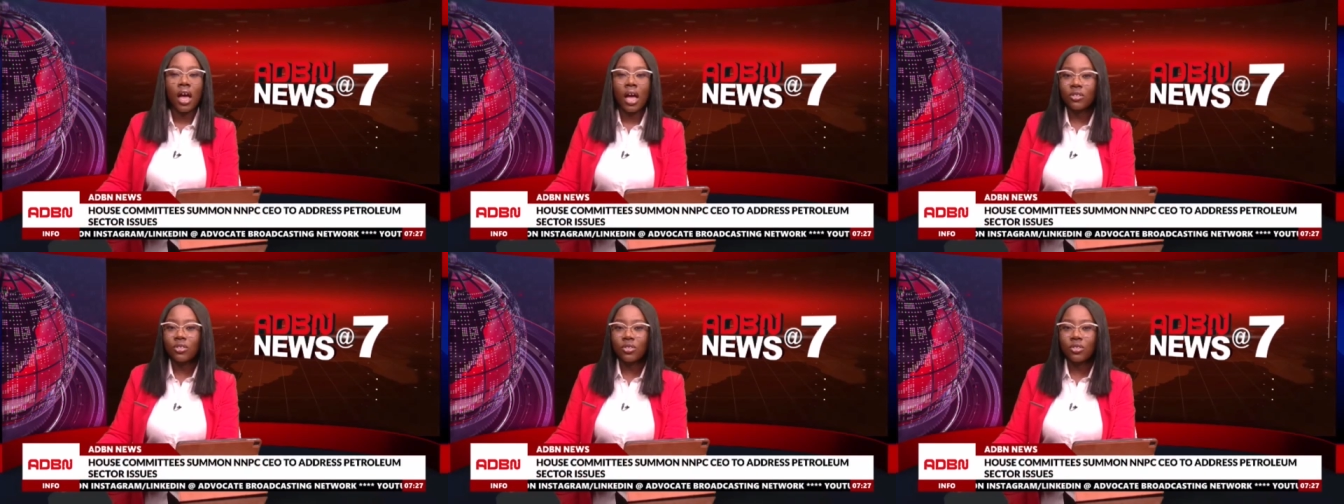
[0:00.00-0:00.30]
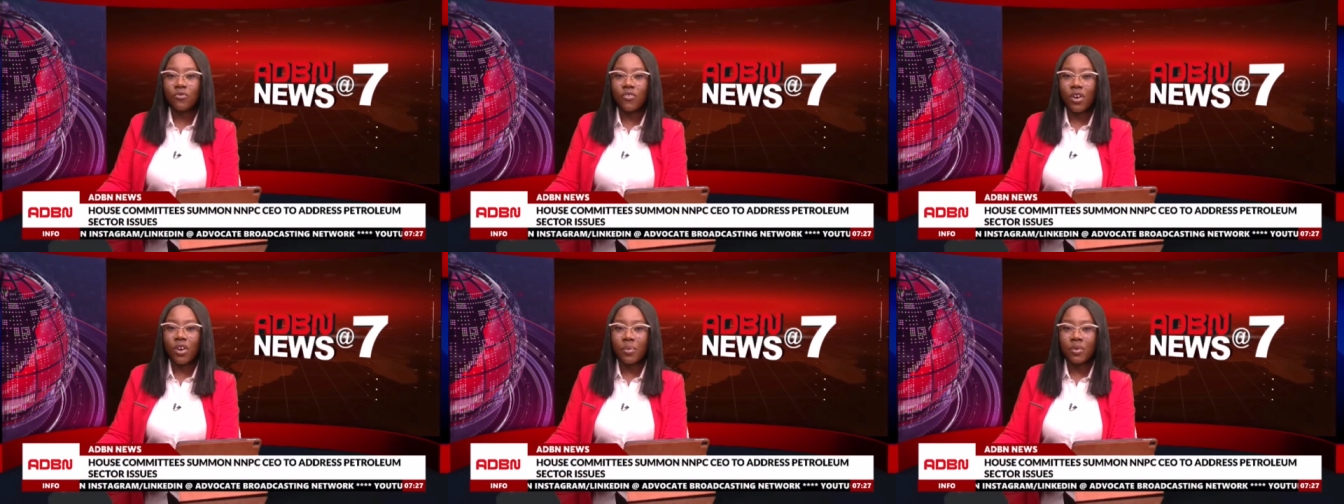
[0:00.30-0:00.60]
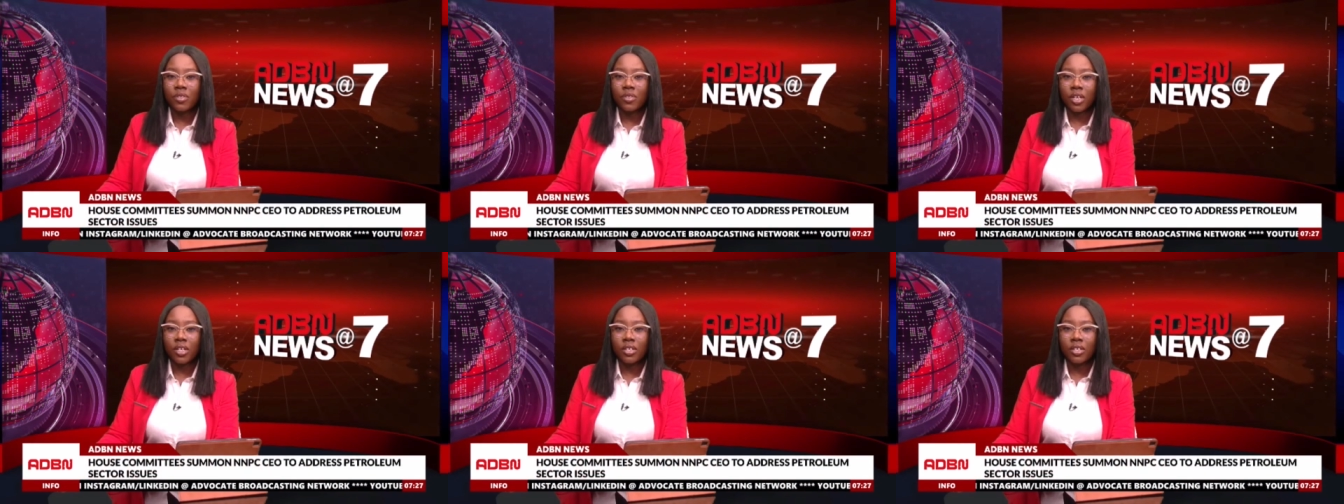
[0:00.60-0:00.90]
House of
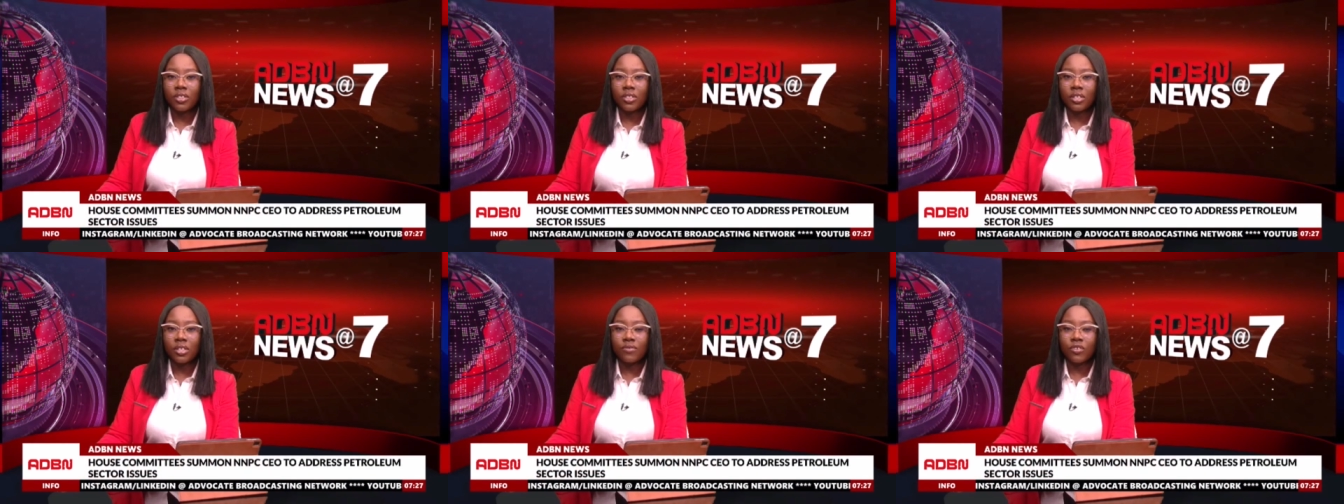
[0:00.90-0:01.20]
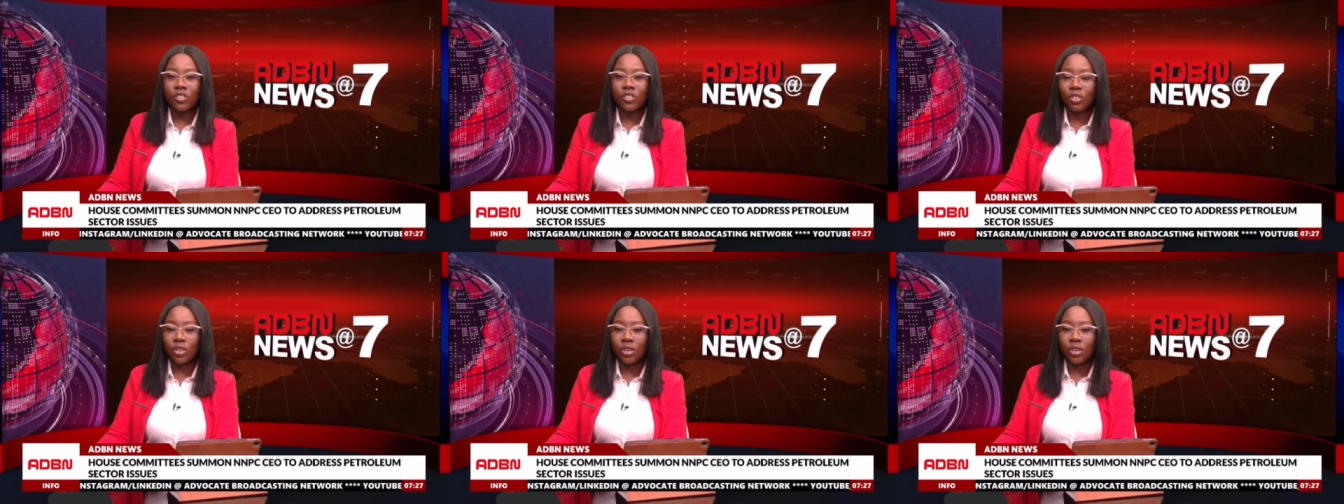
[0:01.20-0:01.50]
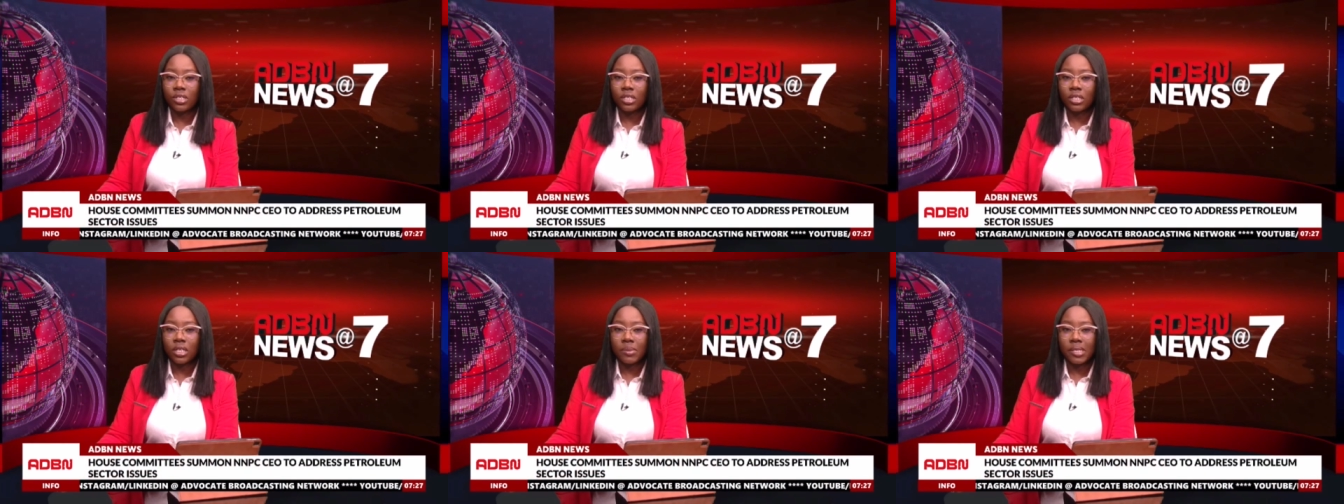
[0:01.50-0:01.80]
Representatives
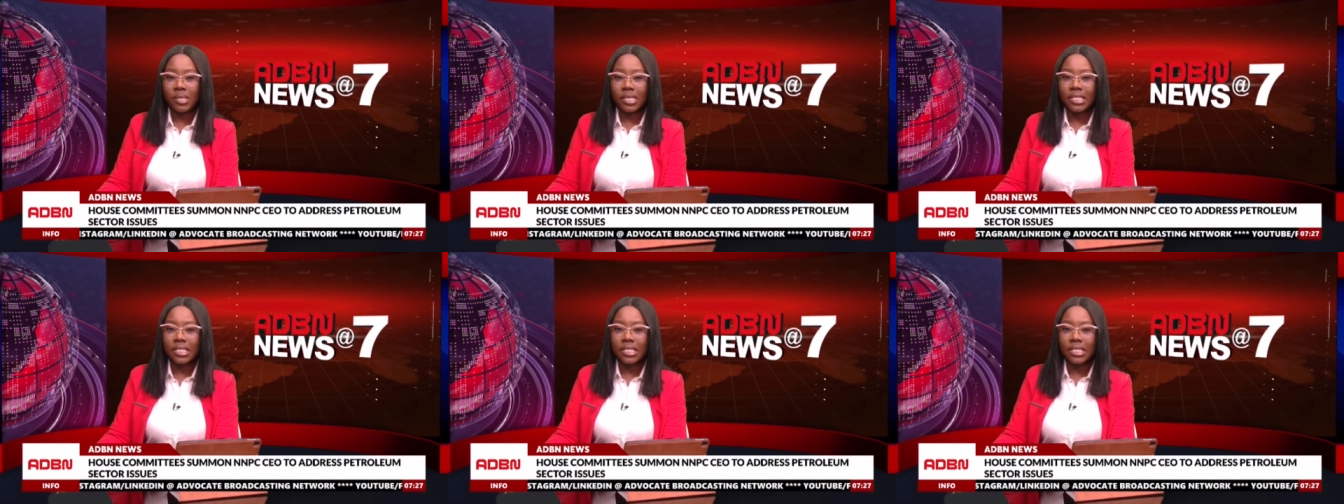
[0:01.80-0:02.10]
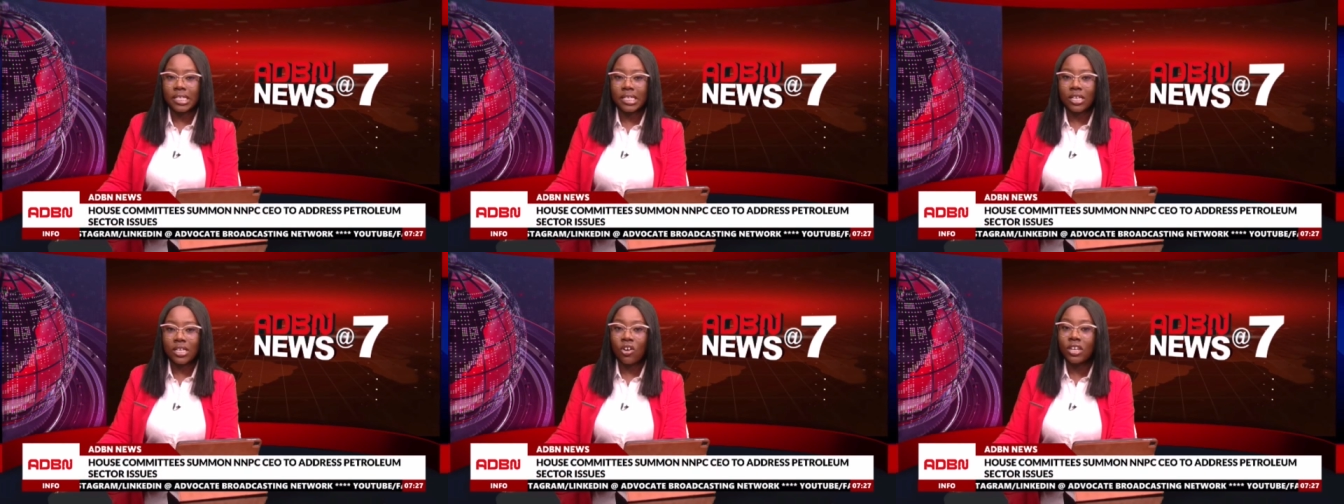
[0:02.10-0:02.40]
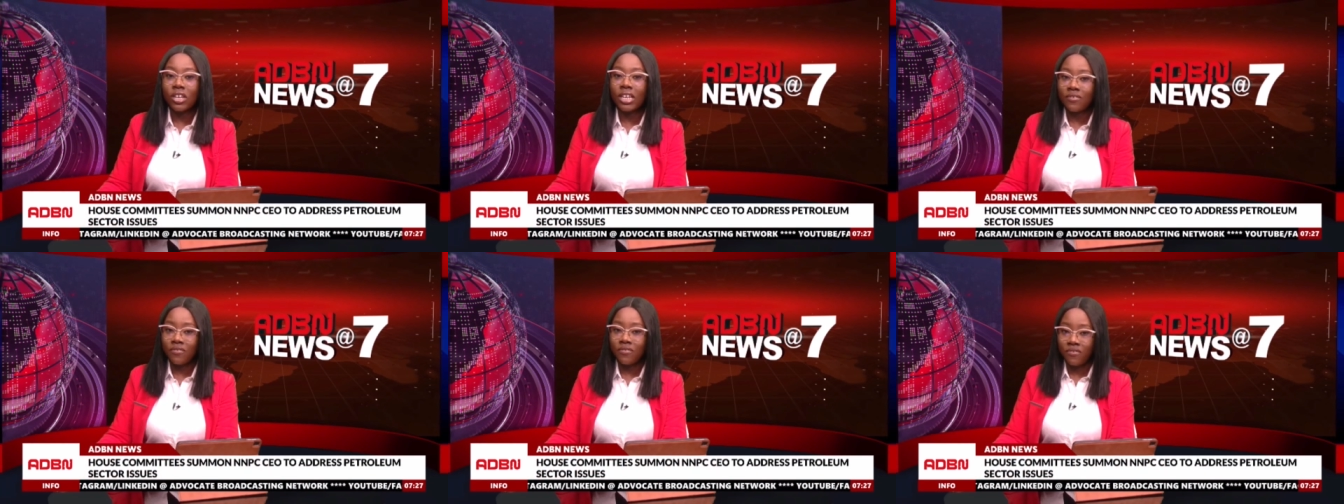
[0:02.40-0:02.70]
Joint Committee
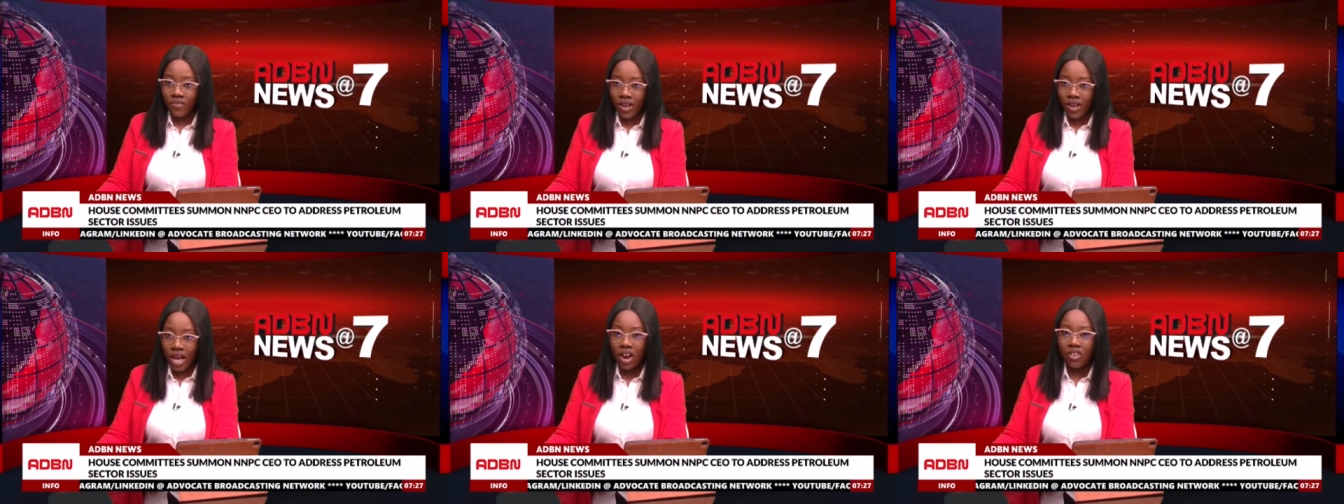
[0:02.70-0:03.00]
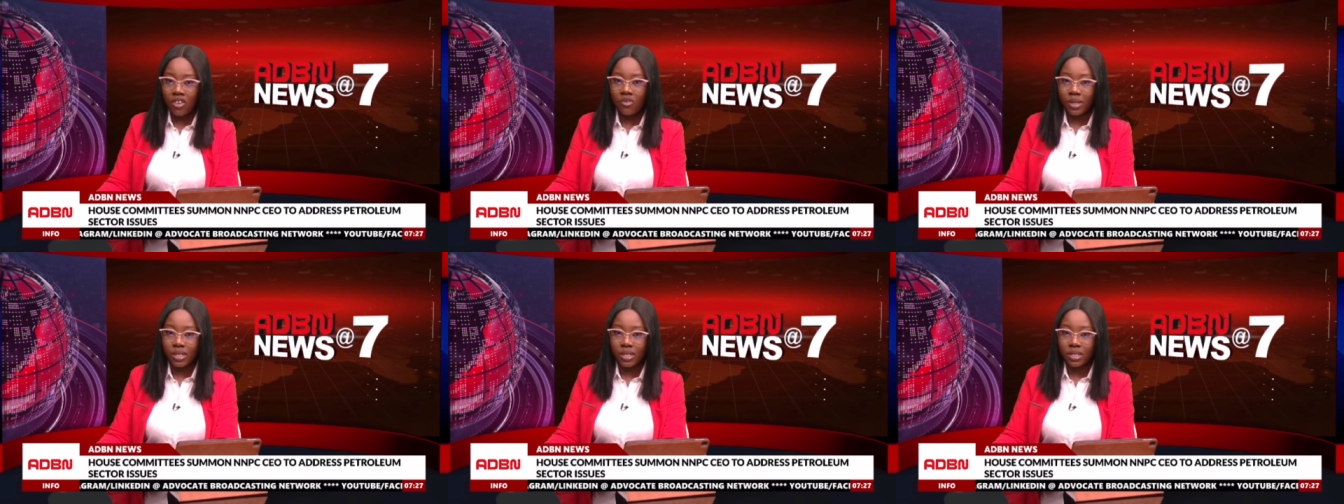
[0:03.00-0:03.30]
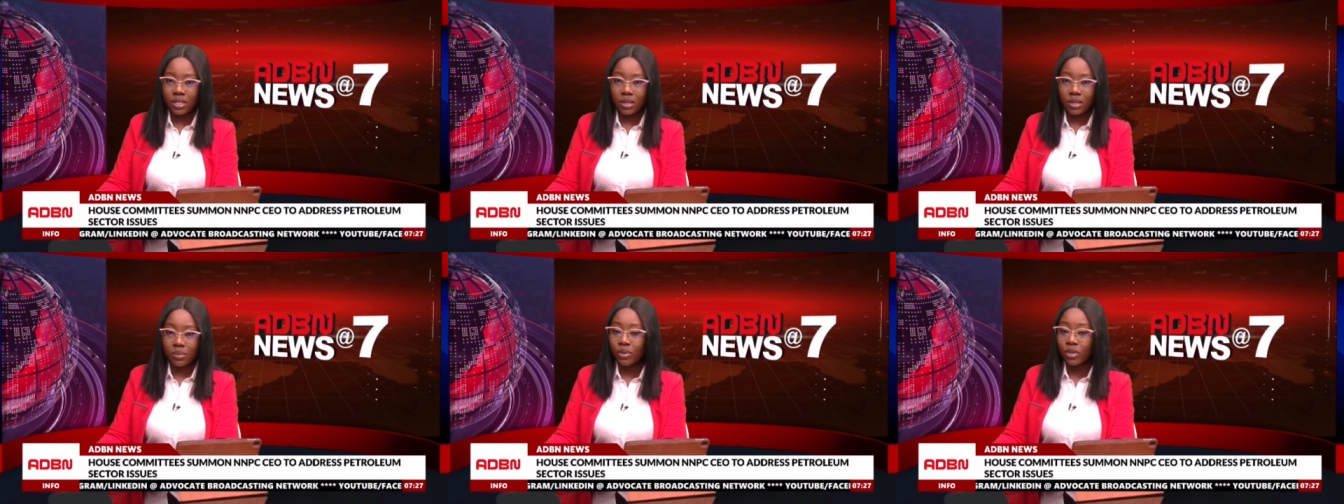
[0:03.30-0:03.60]
on
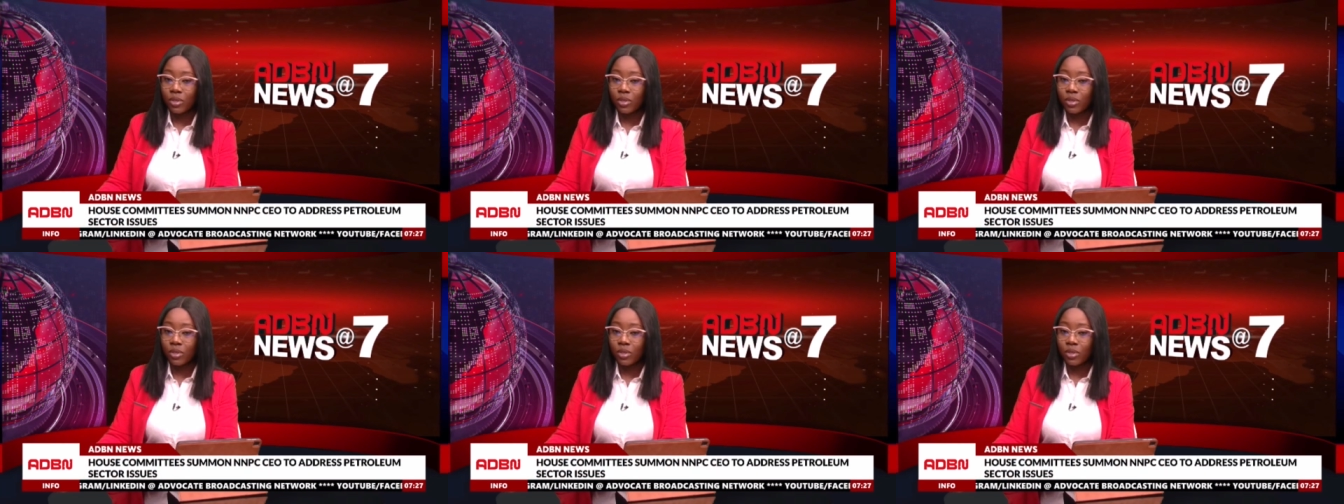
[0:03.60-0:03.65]
Environment,